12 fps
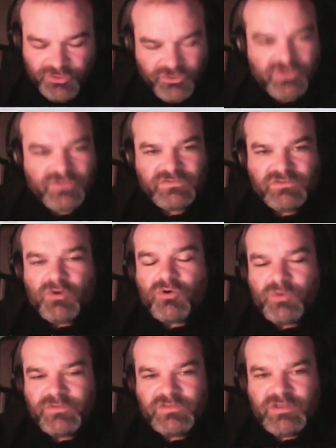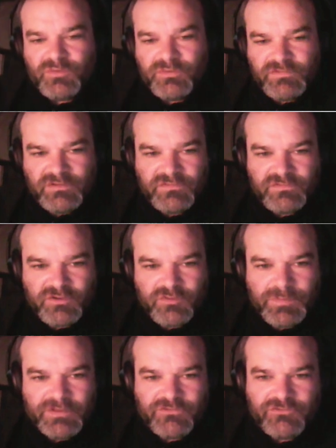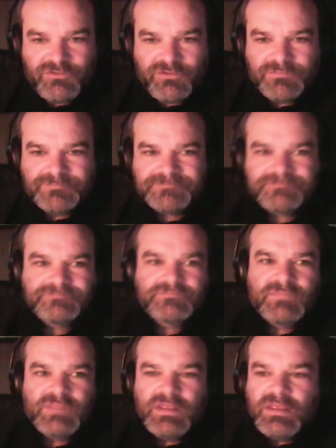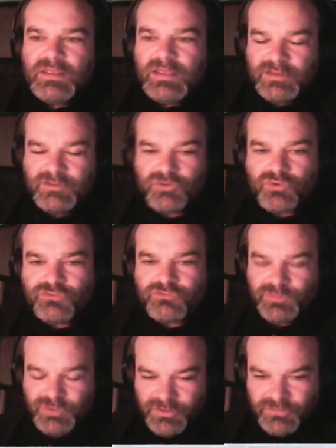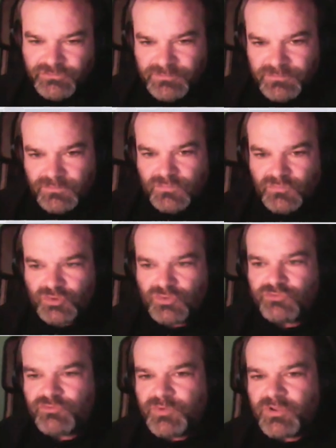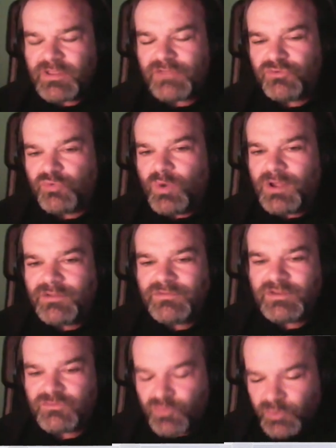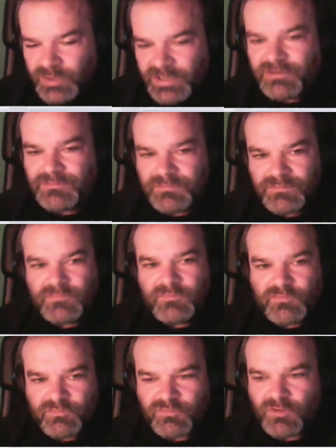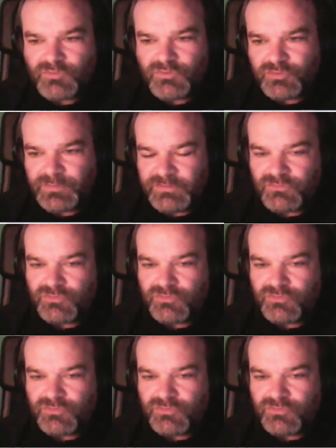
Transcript: The order is always guaranteed inside the partition. And the consumers, the consumer are the one that read from the topic.